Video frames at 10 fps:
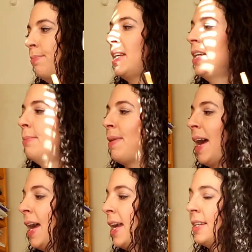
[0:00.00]
big
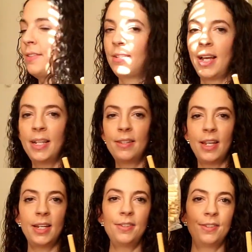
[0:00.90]
bags like
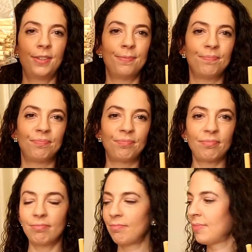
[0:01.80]
this,
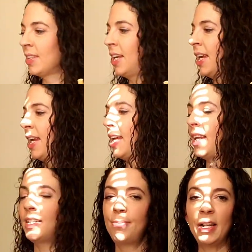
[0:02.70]
and
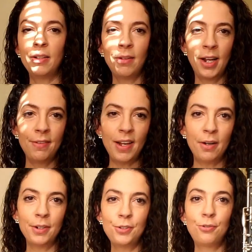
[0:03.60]
I spend a lot of
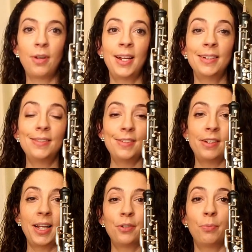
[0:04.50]
hours trying to
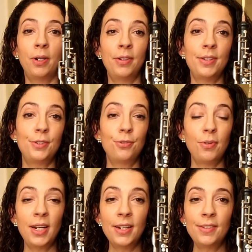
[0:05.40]
select what are the
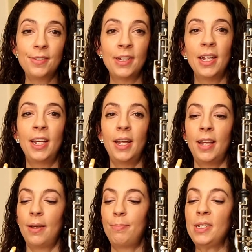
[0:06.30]
straightest
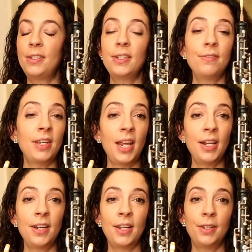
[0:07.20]
pieces of
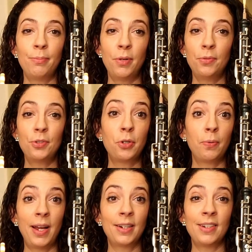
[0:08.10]
cane and the most
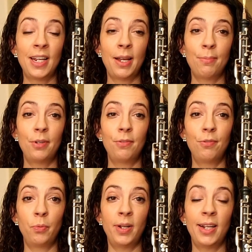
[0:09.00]
correct diameter
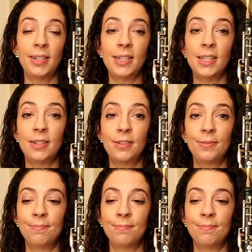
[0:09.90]
for what I need.